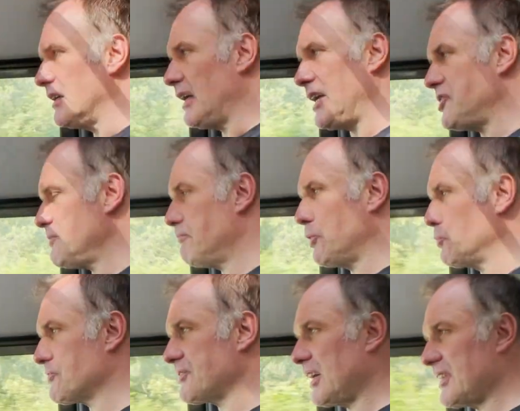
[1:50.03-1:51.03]
Engine
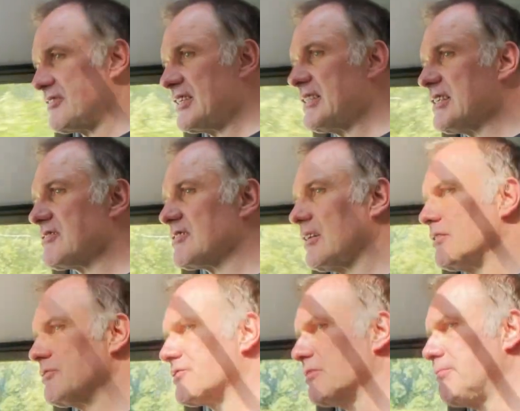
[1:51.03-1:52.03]
pulls nicely, there's no
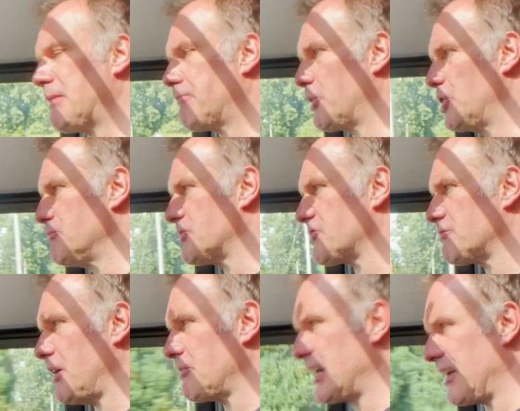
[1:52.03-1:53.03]
sort of big plumes of
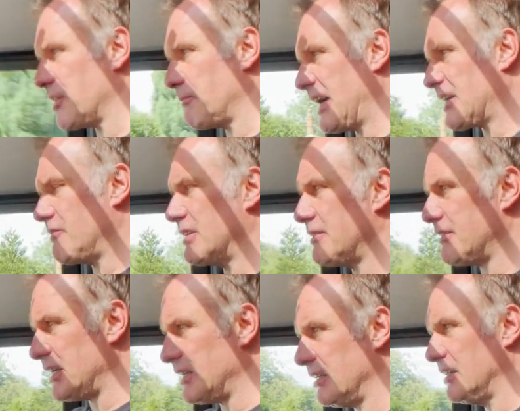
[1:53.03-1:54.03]
smoke out the back or
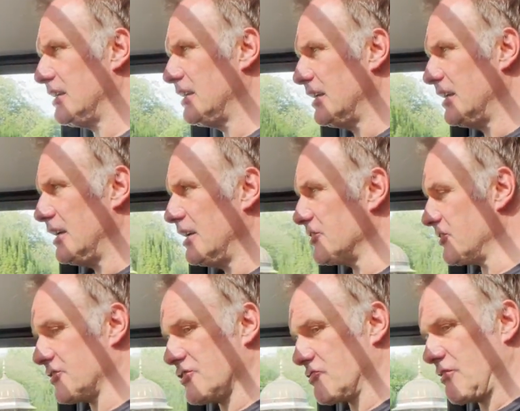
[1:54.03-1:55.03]
anything.
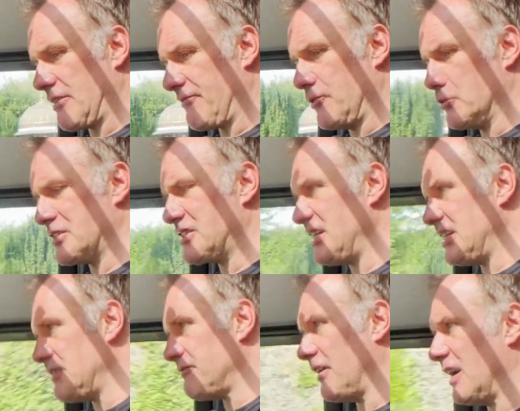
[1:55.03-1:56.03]
Just a straightforward
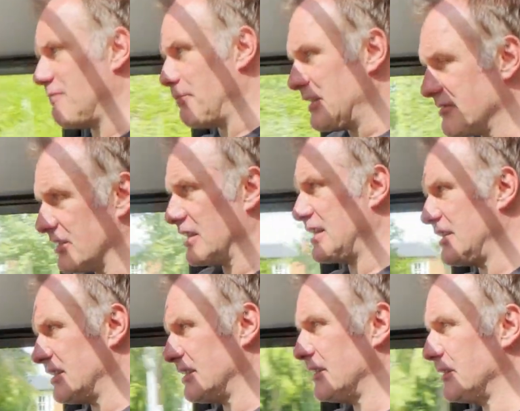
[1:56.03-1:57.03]
TD5 basically.
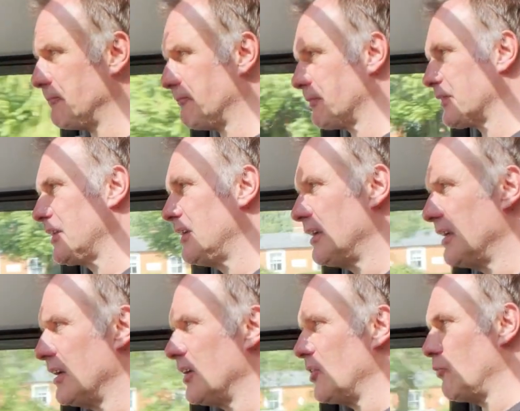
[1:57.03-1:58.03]

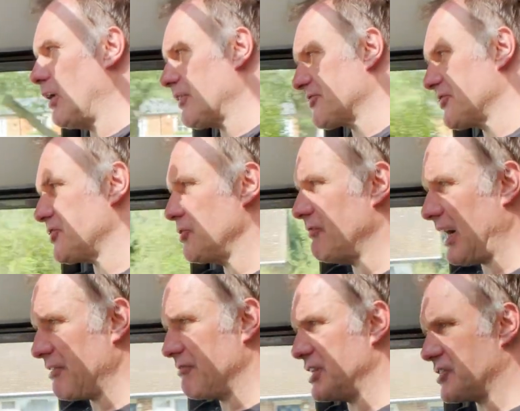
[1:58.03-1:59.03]
Whilst the Tomb
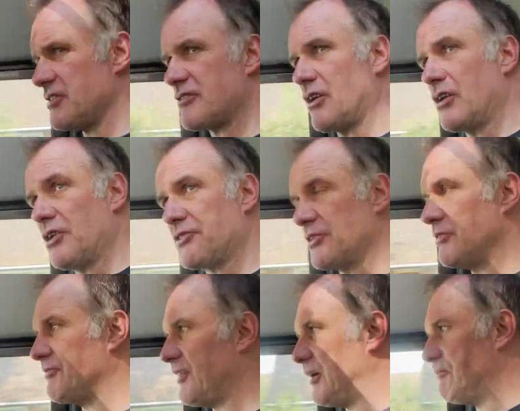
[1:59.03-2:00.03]
Raider edition's got lots of
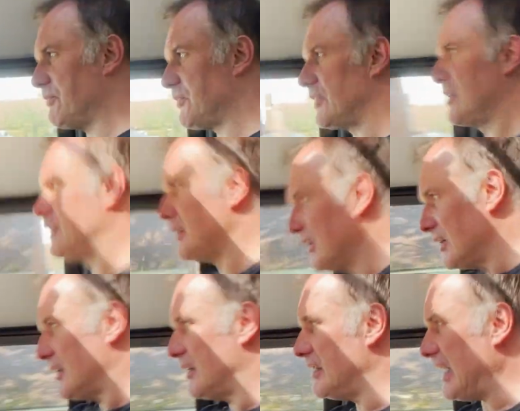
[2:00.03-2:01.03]

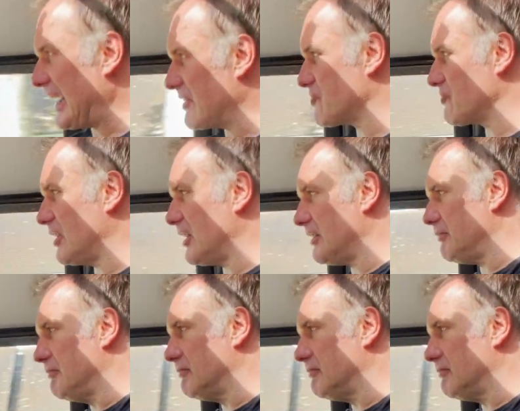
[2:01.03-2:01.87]
extra